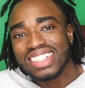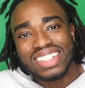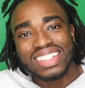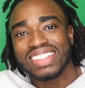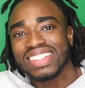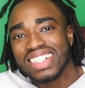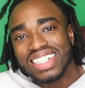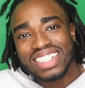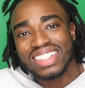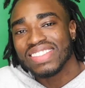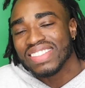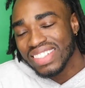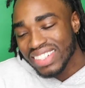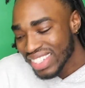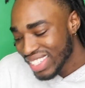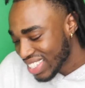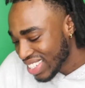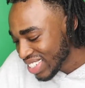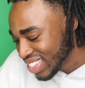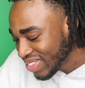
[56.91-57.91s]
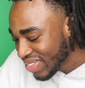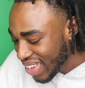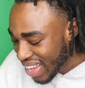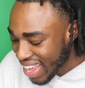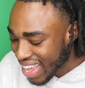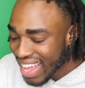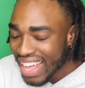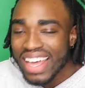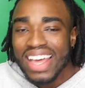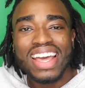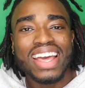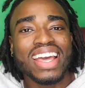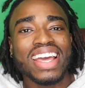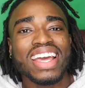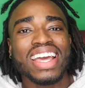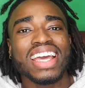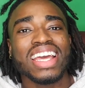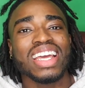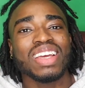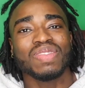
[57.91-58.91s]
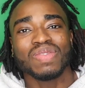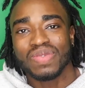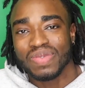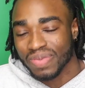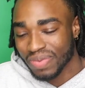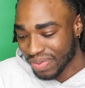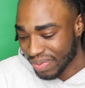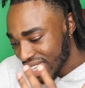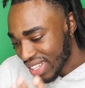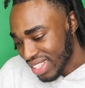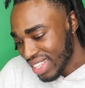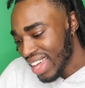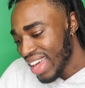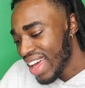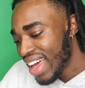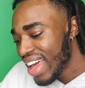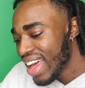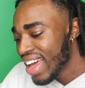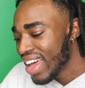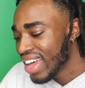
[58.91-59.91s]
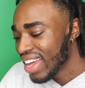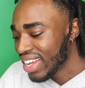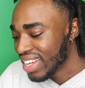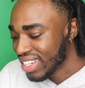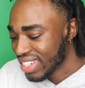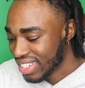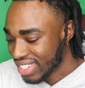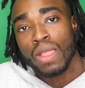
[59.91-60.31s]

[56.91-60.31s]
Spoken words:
Thanks for you, babe. Yeah.